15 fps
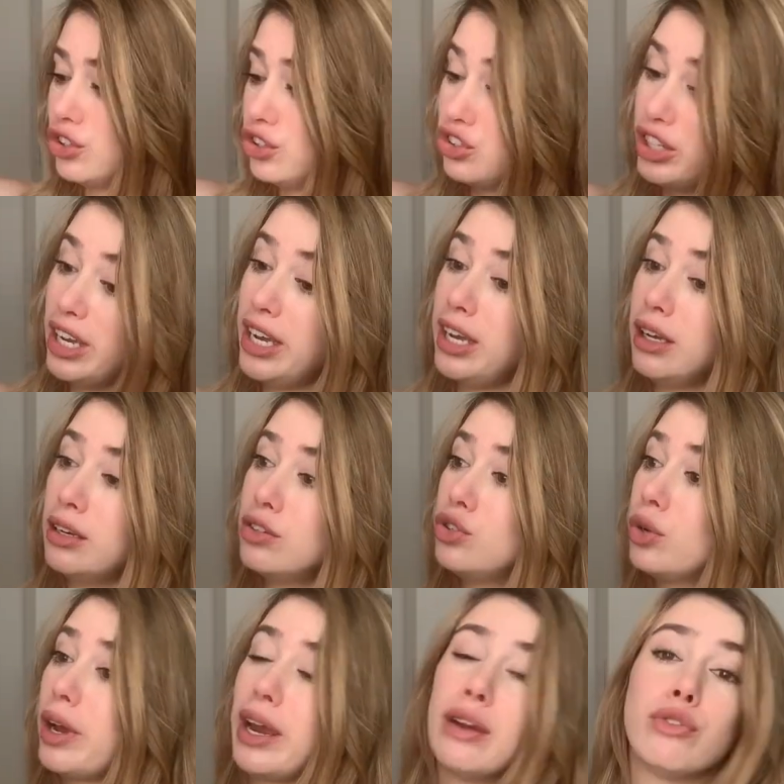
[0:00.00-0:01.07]
She
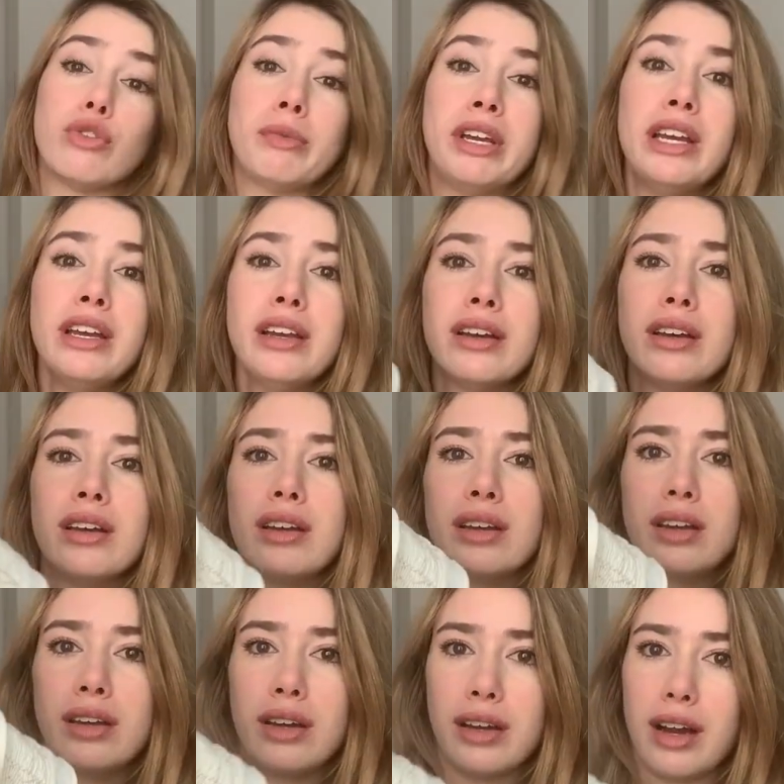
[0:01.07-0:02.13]
took it in for me
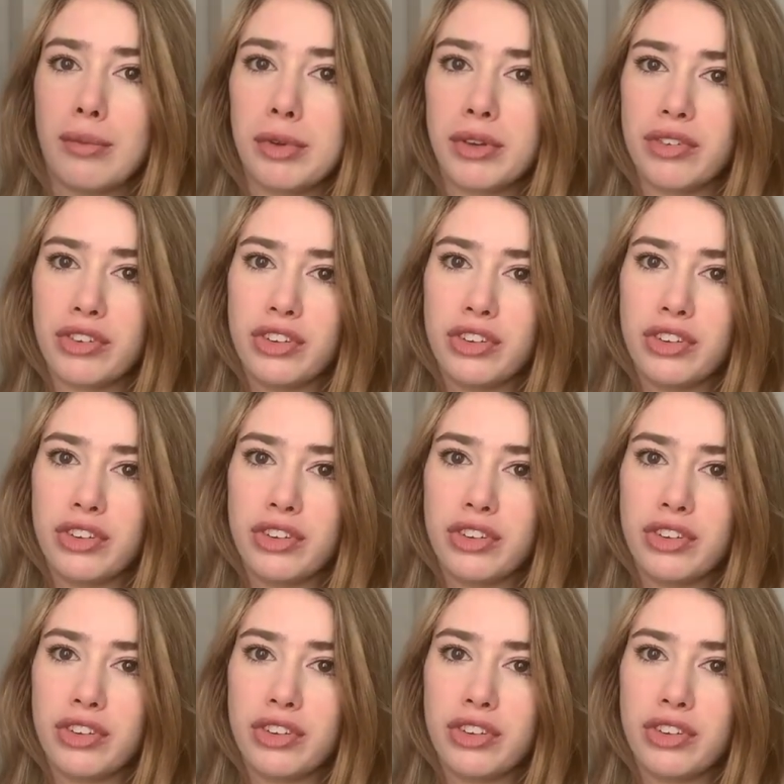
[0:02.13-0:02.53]
a couple of